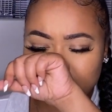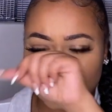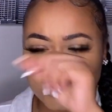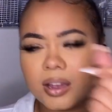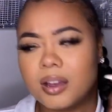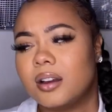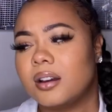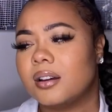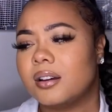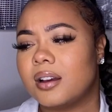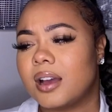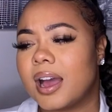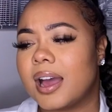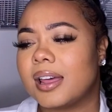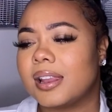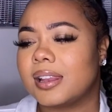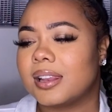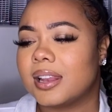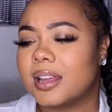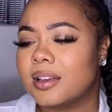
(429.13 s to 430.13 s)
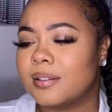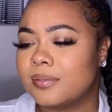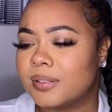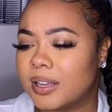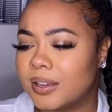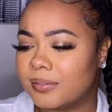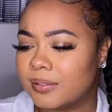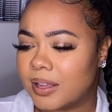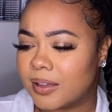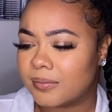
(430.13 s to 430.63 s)
Oh, I love,
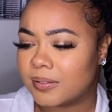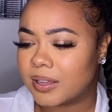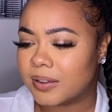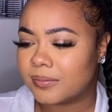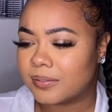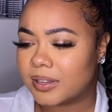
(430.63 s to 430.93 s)
love, love, love,